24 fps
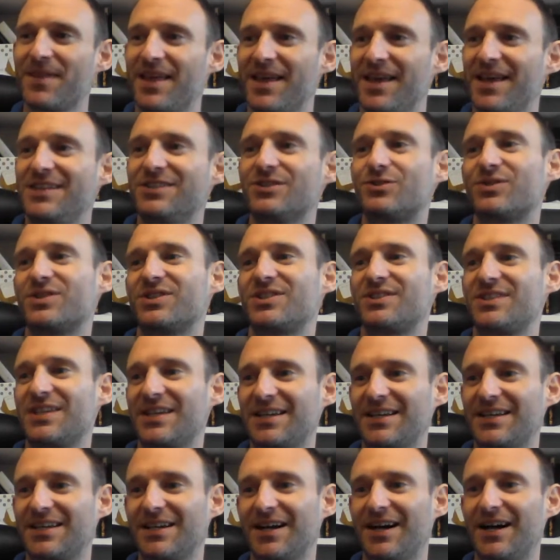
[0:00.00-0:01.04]

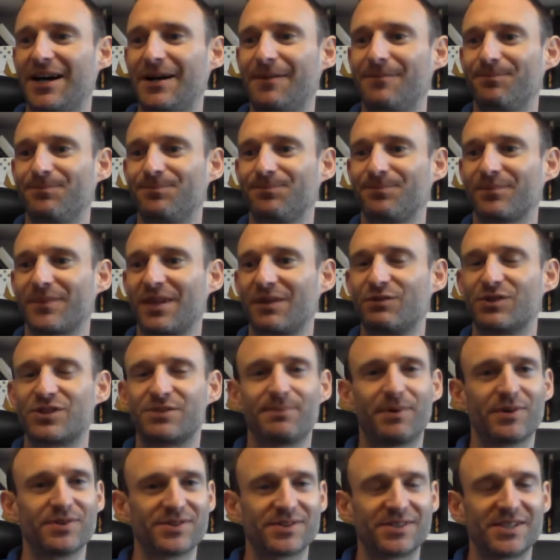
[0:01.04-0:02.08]
interesting
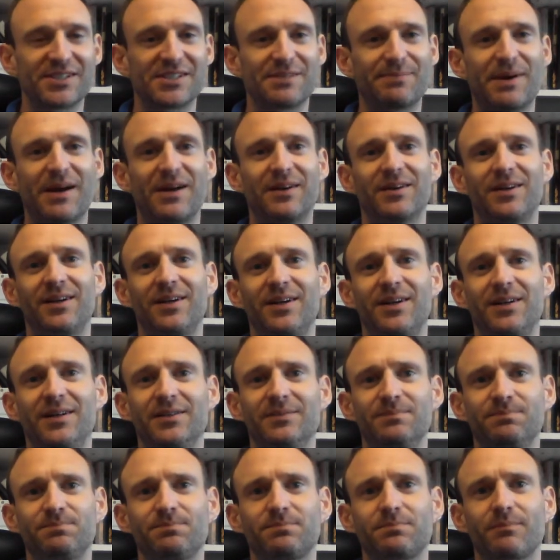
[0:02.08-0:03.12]
responses about
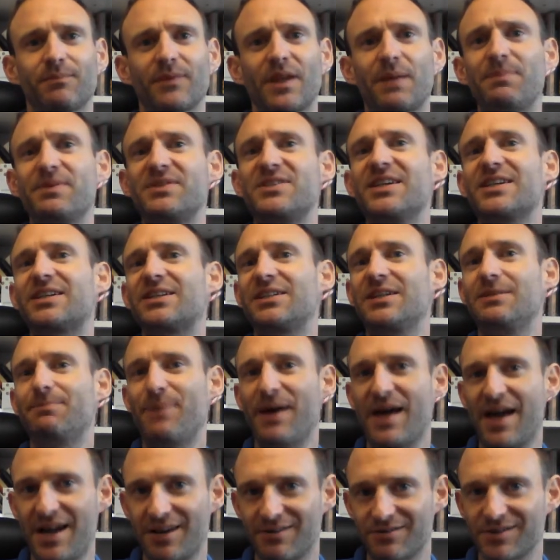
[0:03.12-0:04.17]
particularly
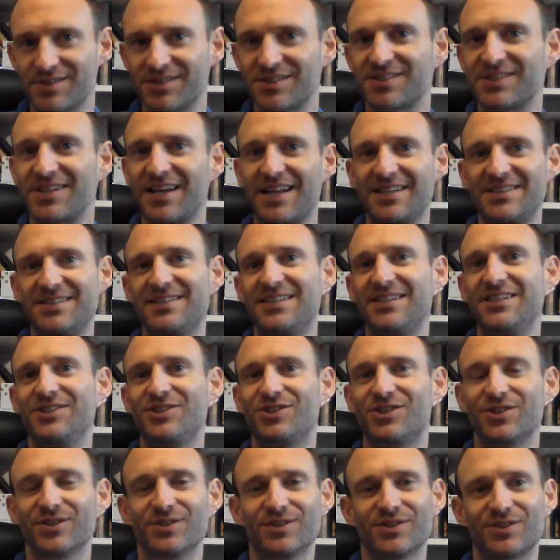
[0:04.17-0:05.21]
parents and
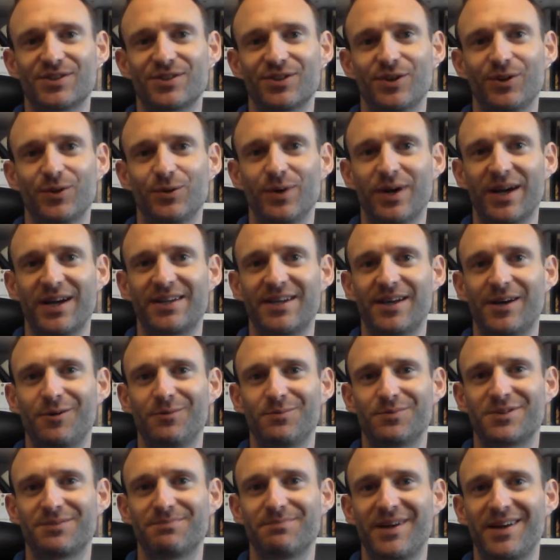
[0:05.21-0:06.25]
teachers who had
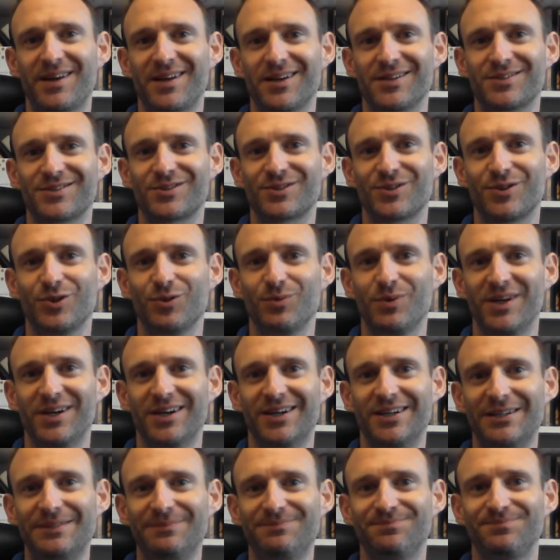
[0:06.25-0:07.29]
helped make us who we
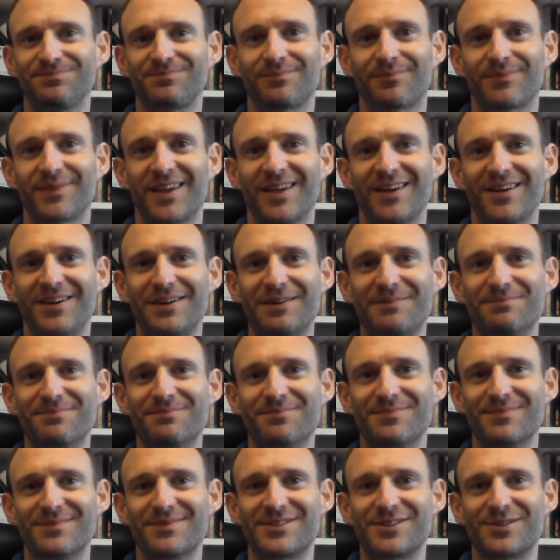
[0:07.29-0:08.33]
are.
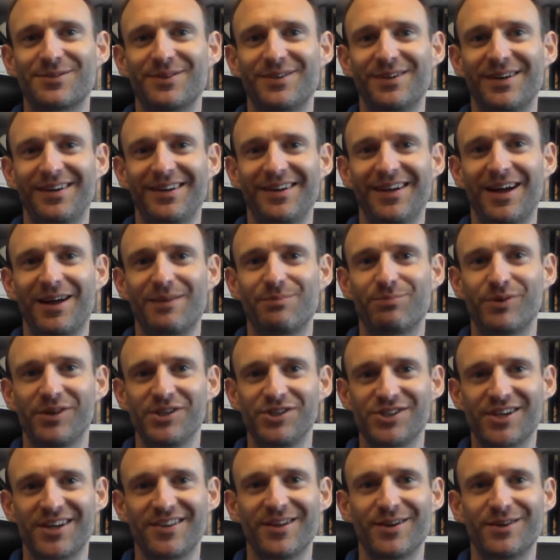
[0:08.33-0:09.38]
So I
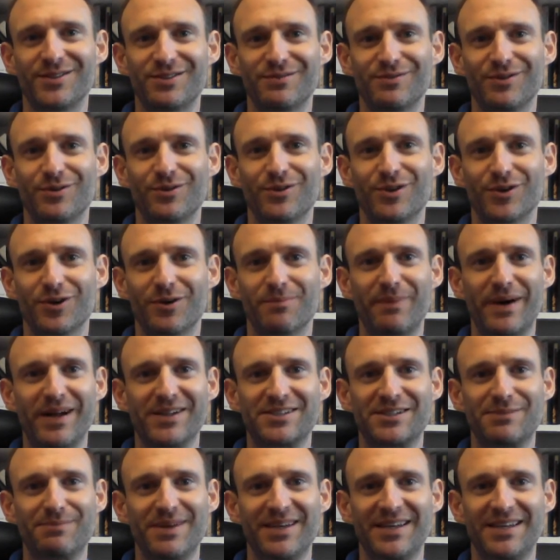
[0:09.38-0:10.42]
appreciate those of you that got back
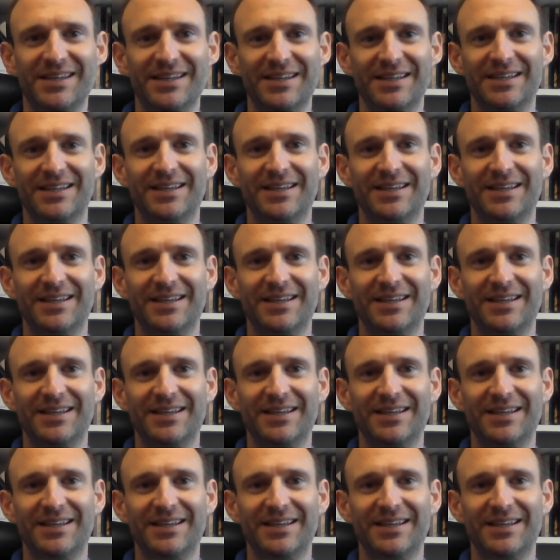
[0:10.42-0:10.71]
to me